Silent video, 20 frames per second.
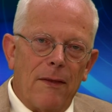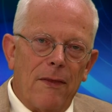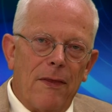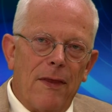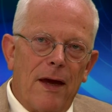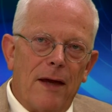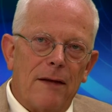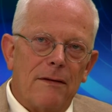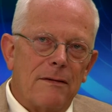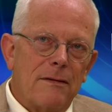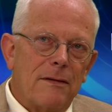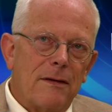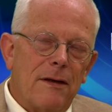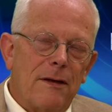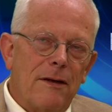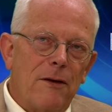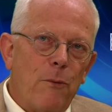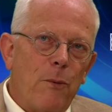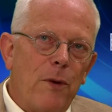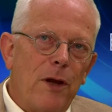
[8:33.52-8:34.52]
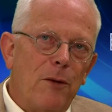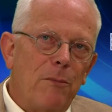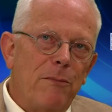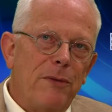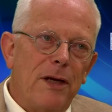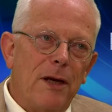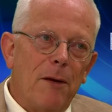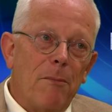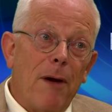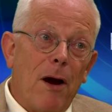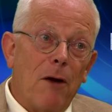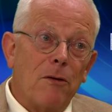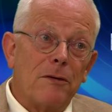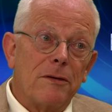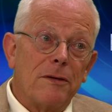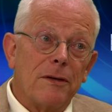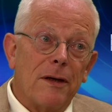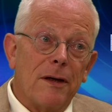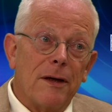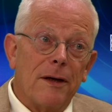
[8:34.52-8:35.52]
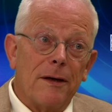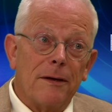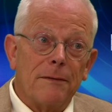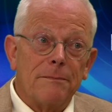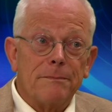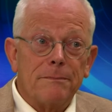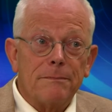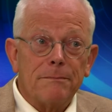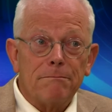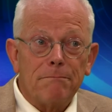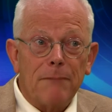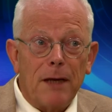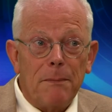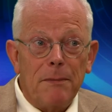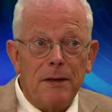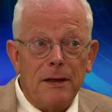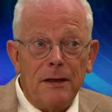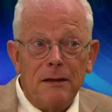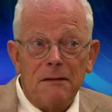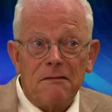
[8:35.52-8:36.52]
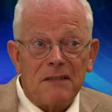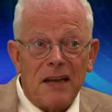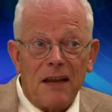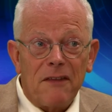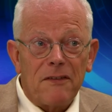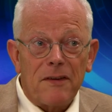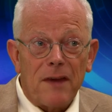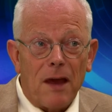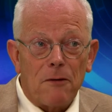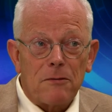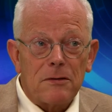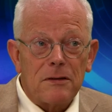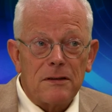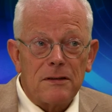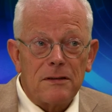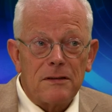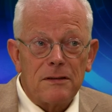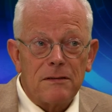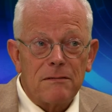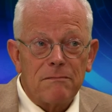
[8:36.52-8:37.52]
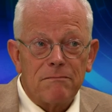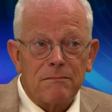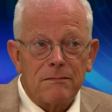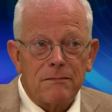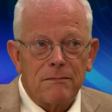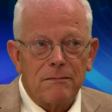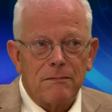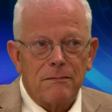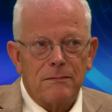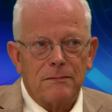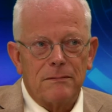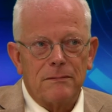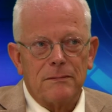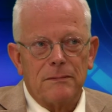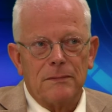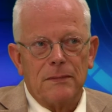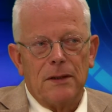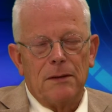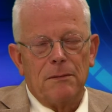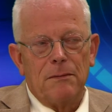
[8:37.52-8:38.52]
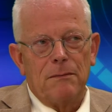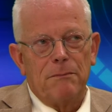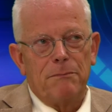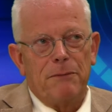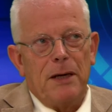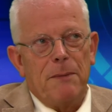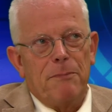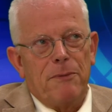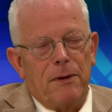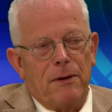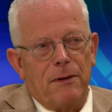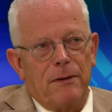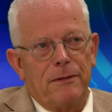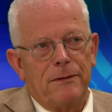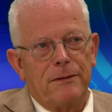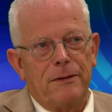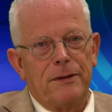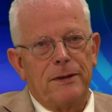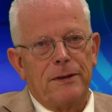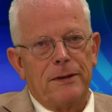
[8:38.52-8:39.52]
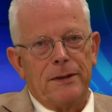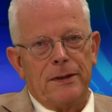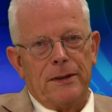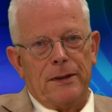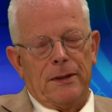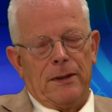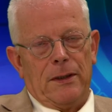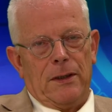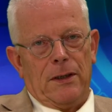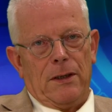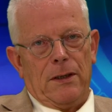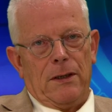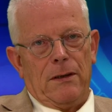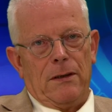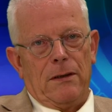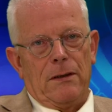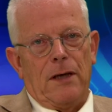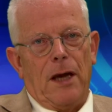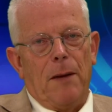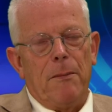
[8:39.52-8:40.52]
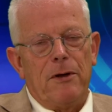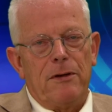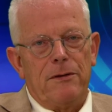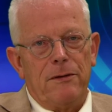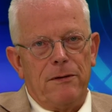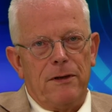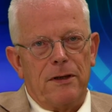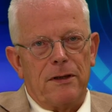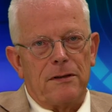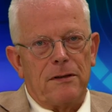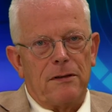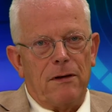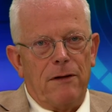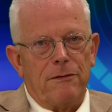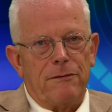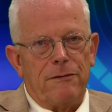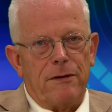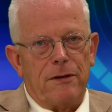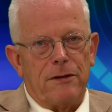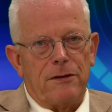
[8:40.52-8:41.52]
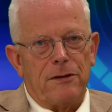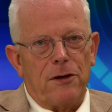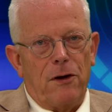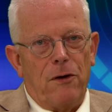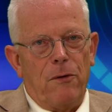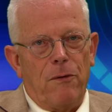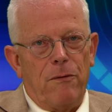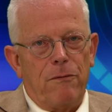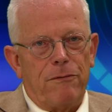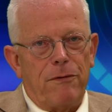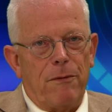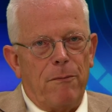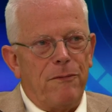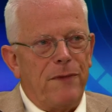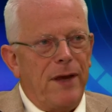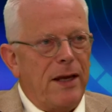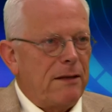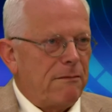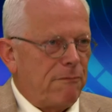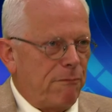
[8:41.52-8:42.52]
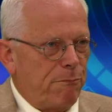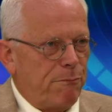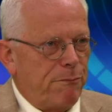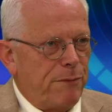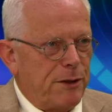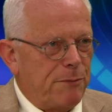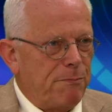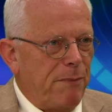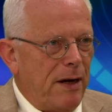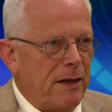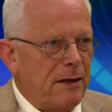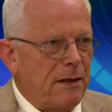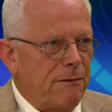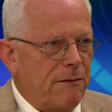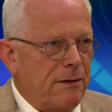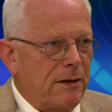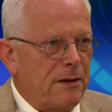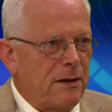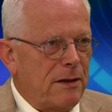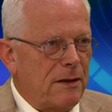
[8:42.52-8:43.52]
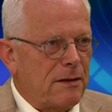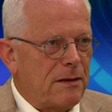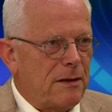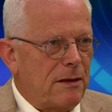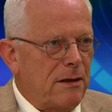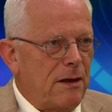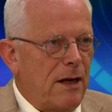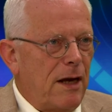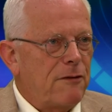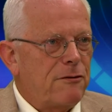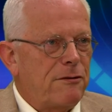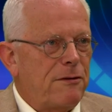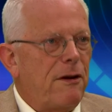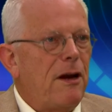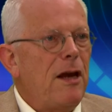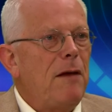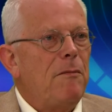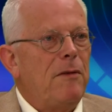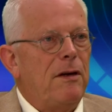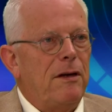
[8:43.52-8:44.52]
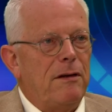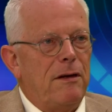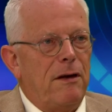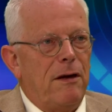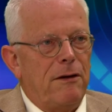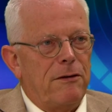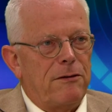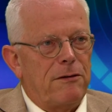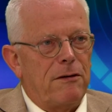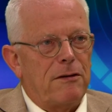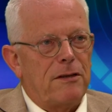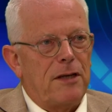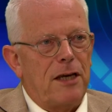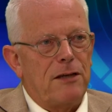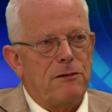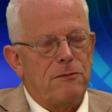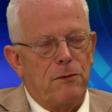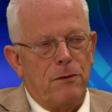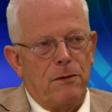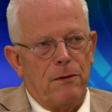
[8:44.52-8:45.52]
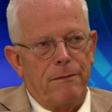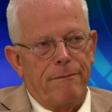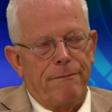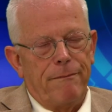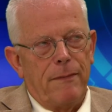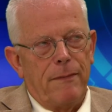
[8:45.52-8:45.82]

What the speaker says: that there will be about maybe 10,000 people coming to this conference. So from that perspective, it is extremely successful.